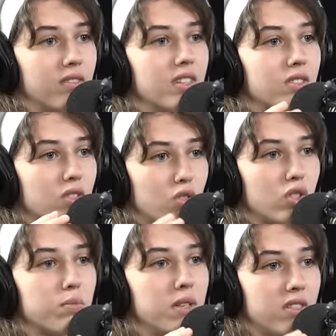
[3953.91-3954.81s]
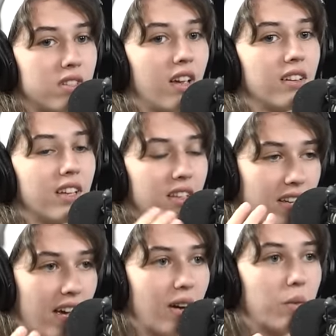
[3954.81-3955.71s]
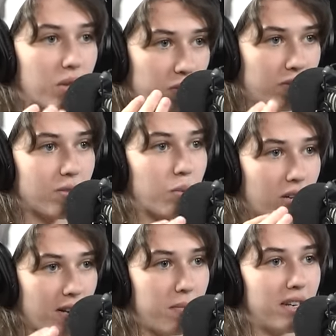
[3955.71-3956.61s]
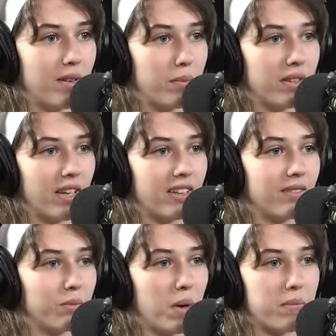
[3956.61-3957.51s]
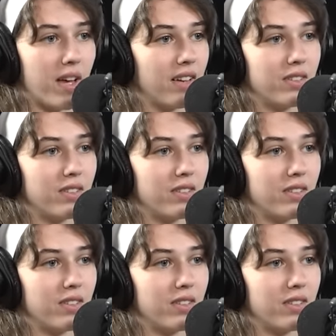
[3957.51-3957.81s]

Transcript: this is just me saying like, yeah, we're we're committed, but like, I'm not.